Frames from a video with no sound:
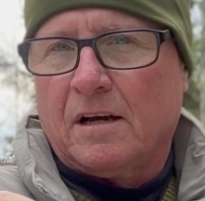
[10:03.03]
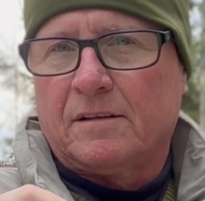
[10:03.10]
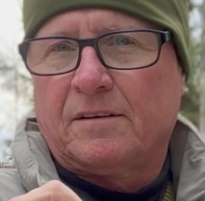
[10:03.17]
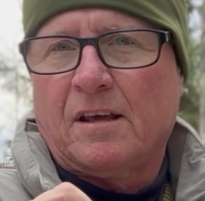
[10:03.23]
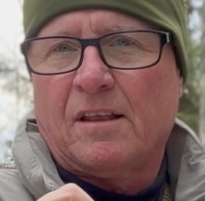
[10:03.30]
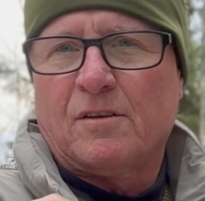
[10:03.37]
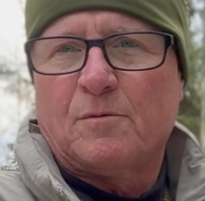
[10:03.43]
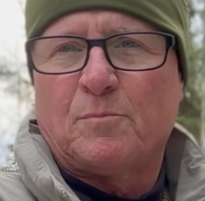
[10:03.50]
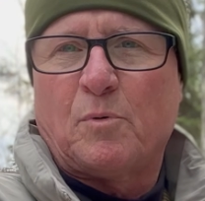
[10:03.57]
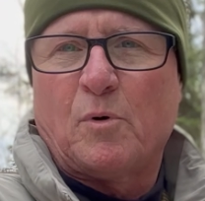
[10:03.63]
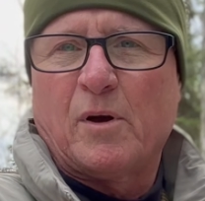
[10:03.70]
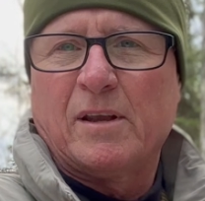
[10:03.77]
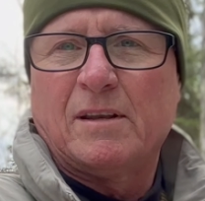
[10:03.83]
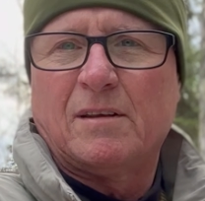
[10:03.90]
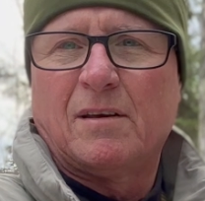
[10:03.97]
tether
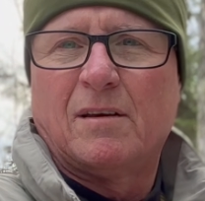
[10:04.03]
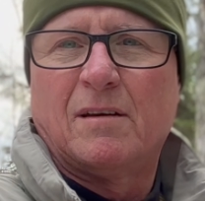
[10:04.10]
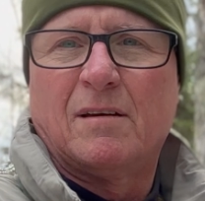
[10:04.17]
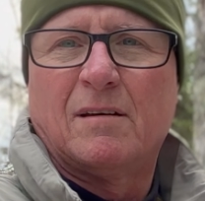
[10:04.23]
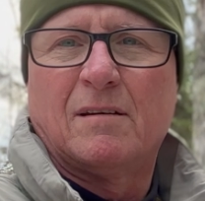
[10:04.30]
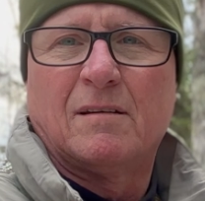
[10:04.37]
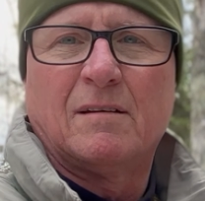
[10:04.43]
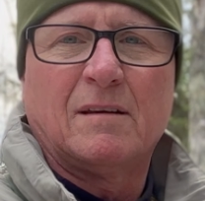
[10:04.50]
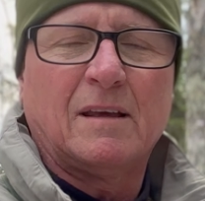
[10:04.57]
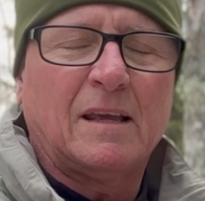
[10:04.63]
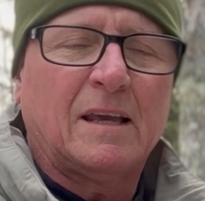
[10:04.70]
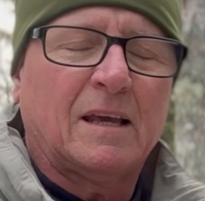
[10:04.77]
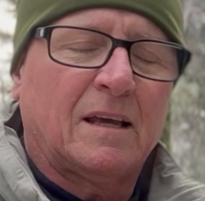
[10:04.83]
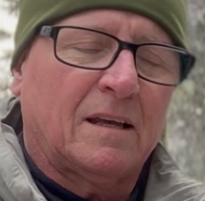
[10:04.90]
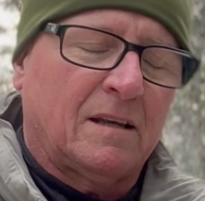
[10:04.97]
point
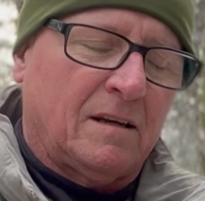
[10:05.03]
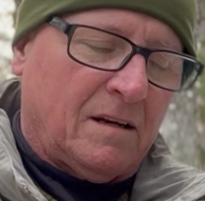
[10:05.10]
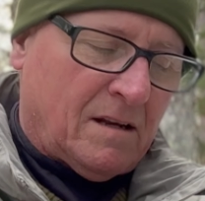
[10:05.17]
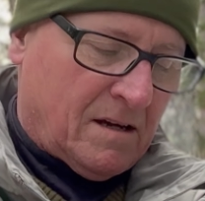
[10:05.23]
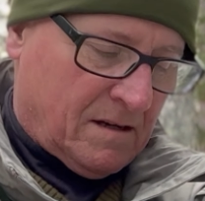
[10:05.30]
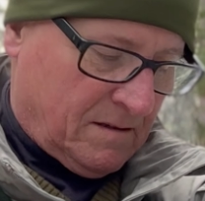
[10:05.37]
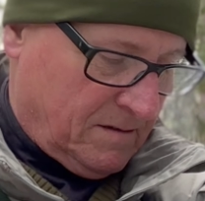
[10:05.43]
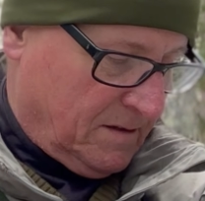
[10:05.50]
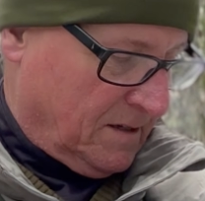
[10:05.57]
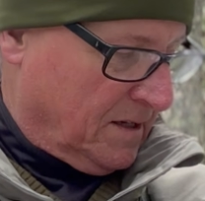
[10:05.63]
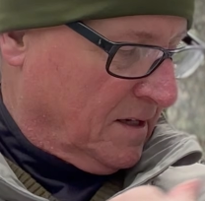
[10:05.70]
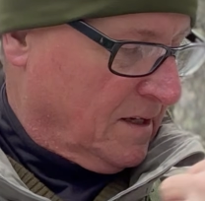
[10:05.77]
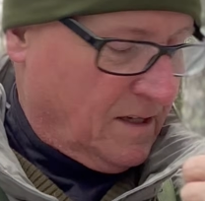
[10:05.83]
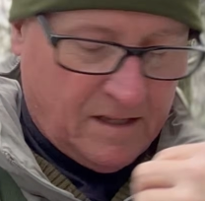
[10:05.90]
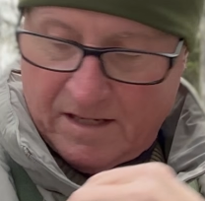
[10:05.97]
in
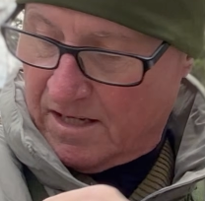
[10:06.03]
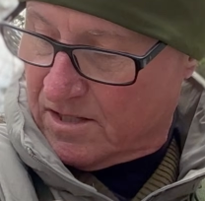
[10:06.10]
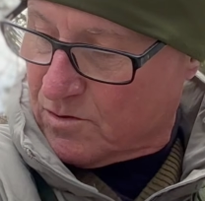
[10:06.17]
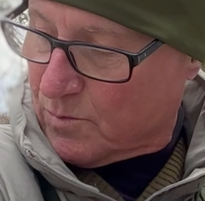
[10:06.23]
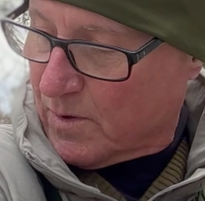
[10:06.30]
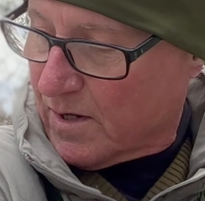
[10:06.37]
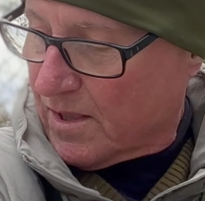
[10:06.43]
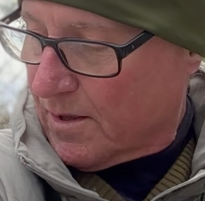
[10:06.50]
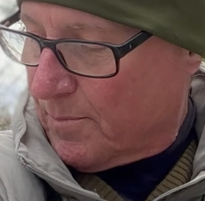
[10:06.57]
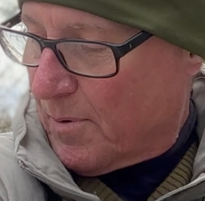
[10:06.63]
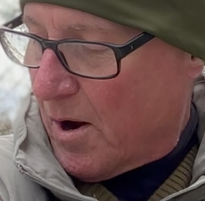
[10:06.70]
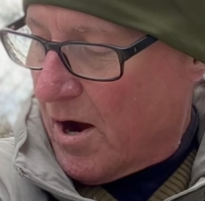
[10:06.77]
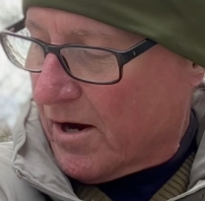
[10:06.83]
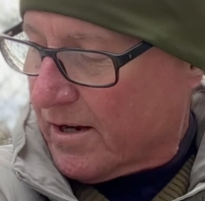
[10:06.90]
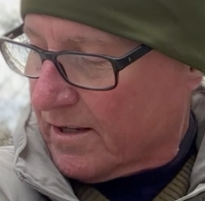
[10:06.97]
each one of the
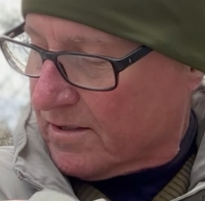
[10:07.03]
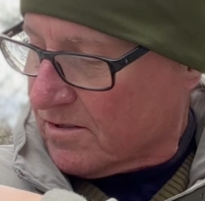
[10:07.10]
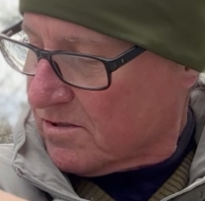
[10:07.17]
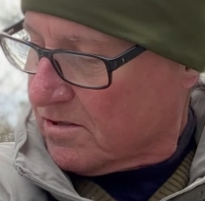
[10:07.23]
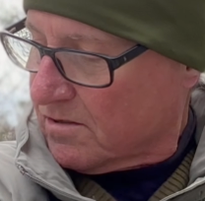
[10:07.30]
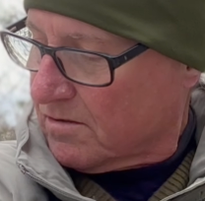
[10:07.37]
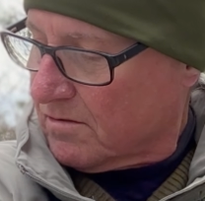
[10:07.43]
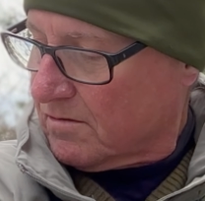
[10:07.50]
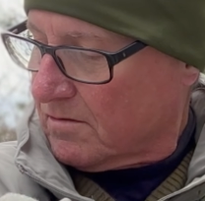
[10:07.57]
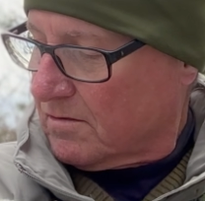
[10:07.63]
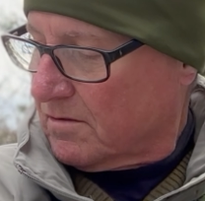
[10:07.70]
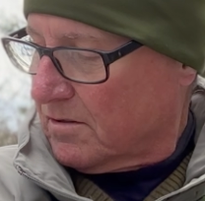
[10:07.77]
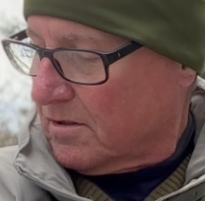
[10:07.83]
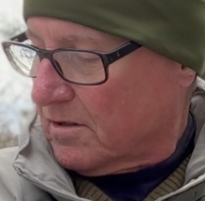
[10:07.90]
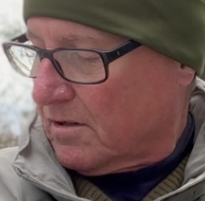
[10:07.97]
pockets
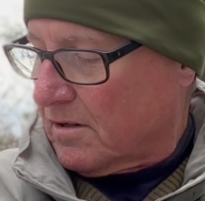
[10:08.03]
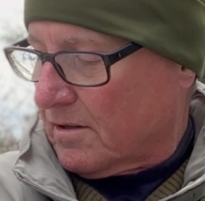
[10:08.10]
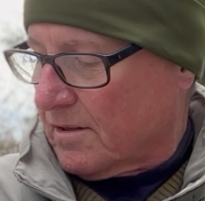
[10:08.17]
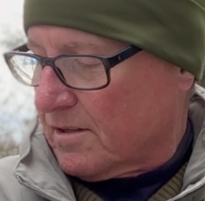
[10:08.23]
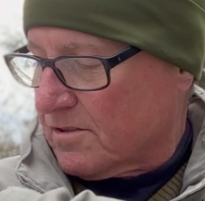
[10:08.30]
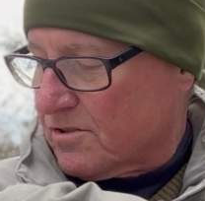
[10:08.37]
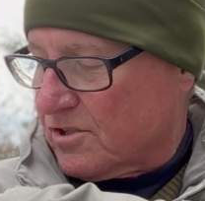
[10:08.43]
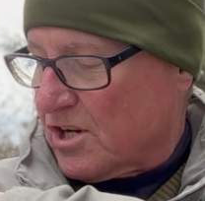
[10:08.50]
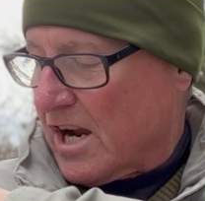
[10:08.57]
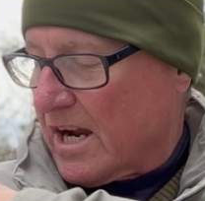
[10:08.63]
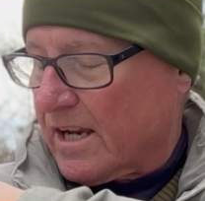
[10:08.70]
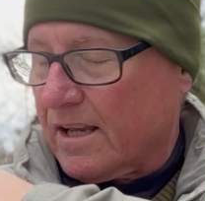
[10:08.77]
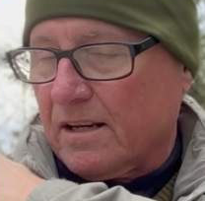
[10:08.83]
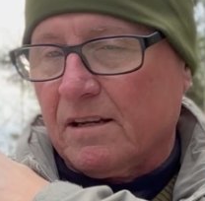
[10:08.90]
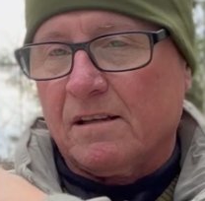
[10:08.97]
on this
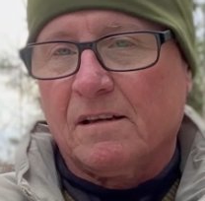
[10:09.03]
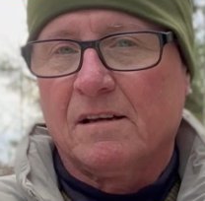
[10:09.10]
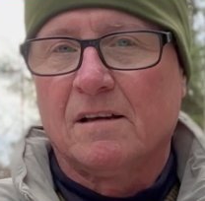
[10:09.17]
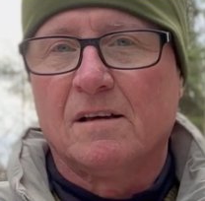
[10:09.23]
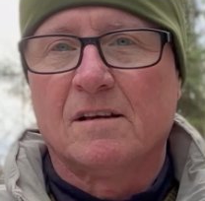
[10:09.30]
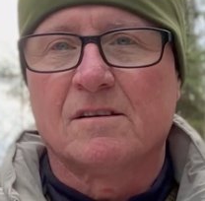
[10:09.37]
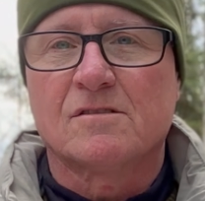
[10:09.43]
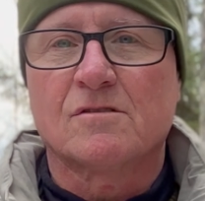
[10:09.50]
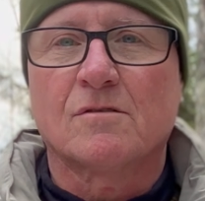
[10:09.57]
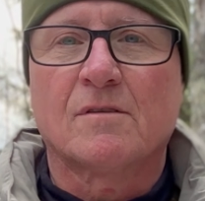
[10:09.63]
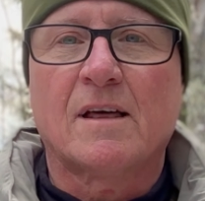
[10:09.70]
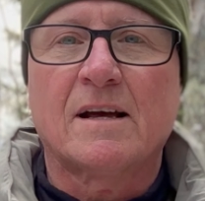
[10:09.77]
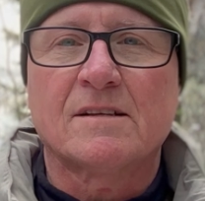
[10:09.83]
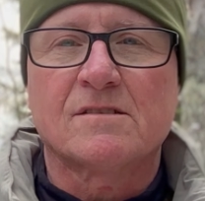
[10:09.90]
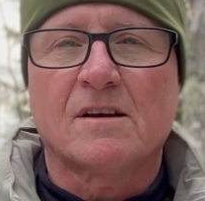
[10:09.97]
jacket. So
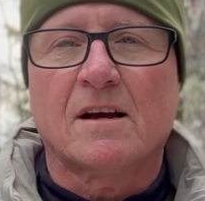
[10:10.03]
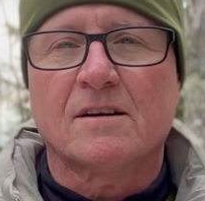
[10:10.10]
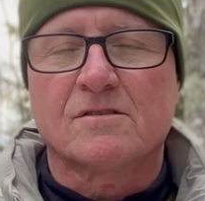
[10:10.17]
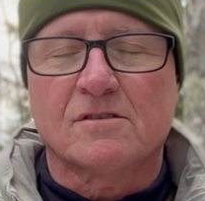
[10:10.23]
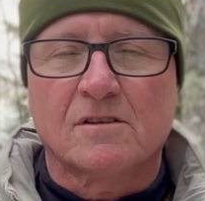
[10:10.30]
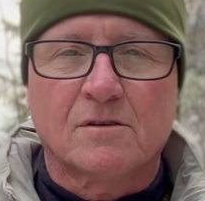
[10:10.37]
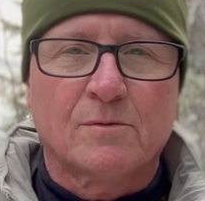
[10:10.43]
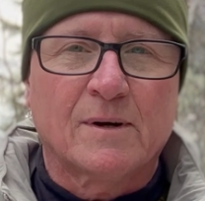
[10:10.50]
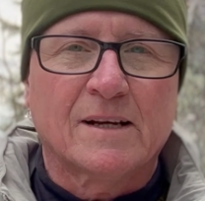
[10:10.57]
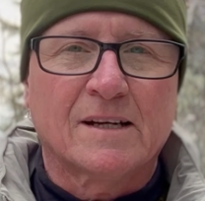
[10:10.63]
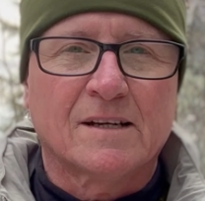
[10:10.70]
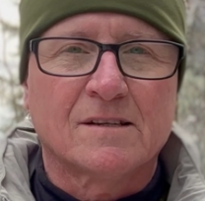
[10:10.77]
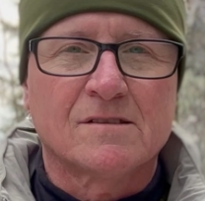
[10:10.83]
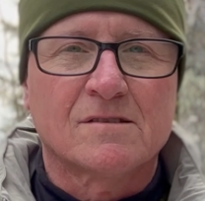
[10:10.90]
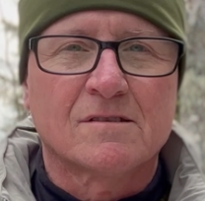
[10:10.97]
that's actually quite
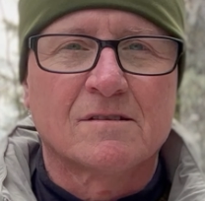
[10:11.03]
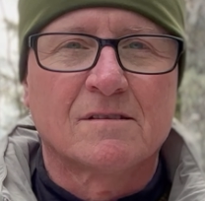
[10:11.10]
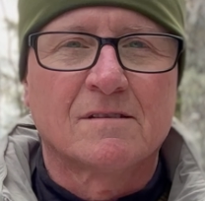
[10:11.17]
nice.